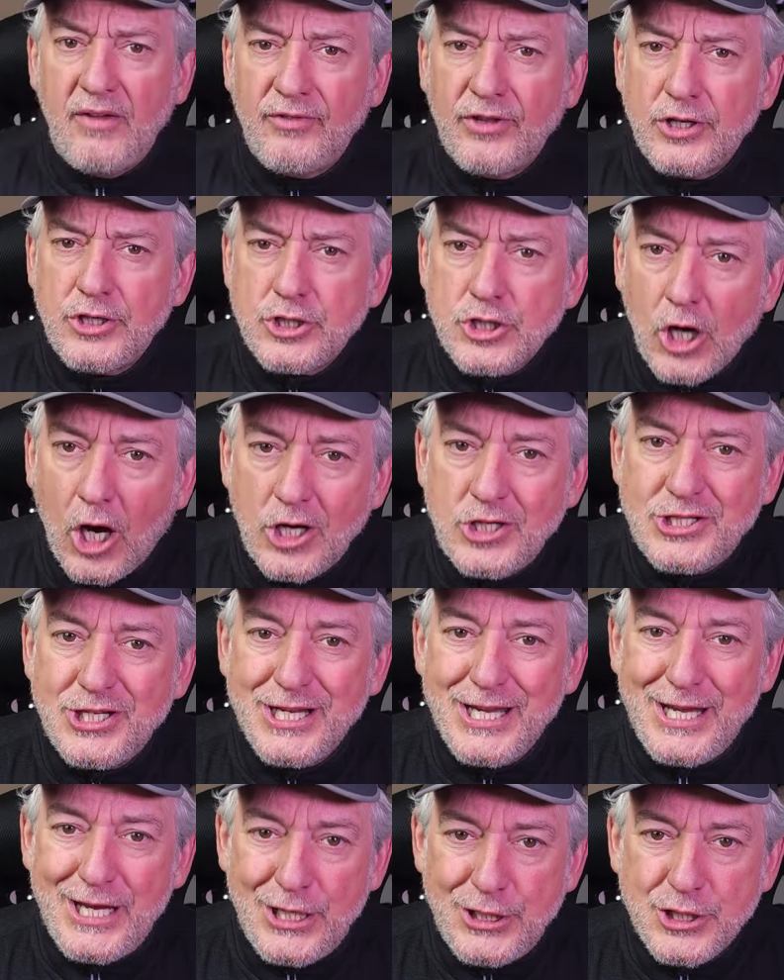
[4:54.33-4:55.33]
If the
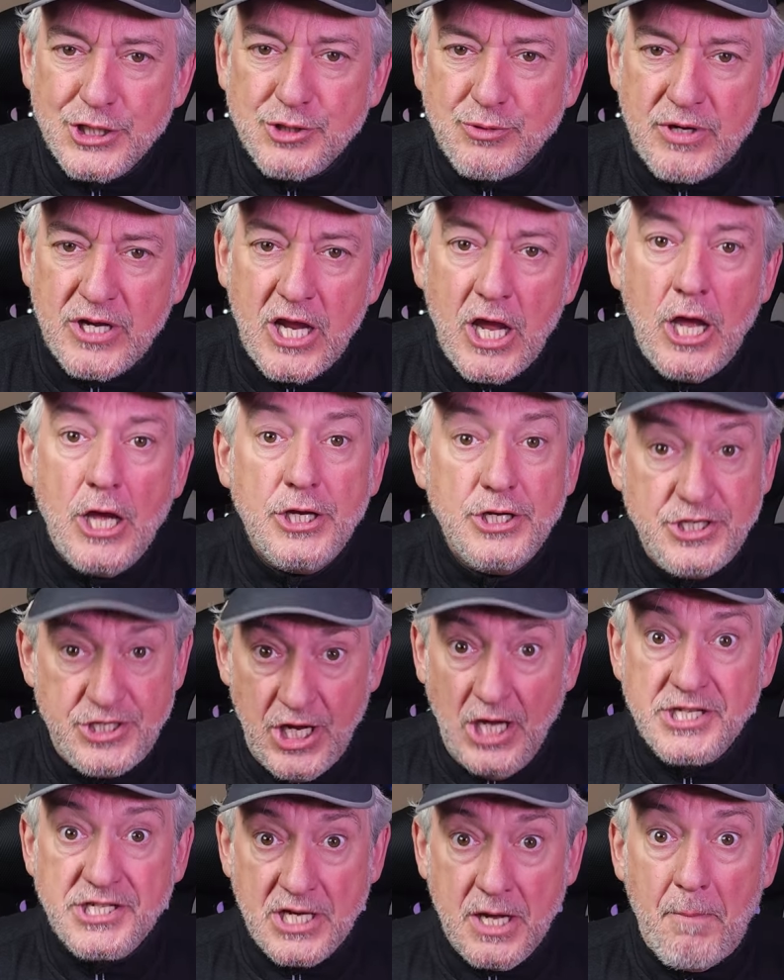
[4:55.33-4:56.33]
charging industry
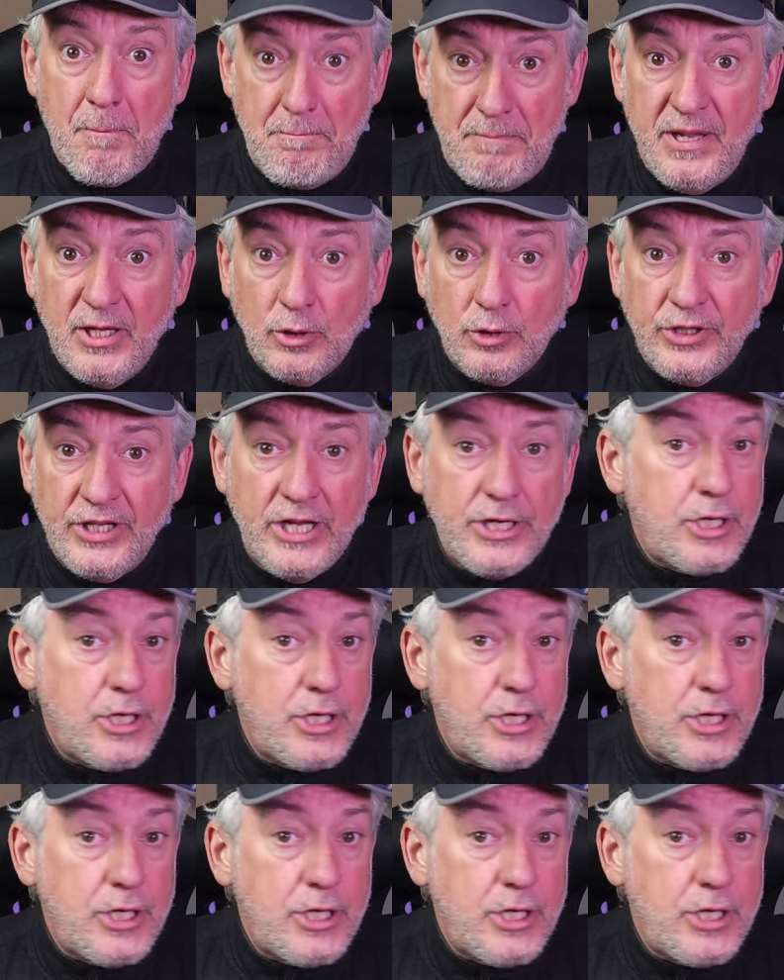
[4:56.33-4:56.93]
doesn't build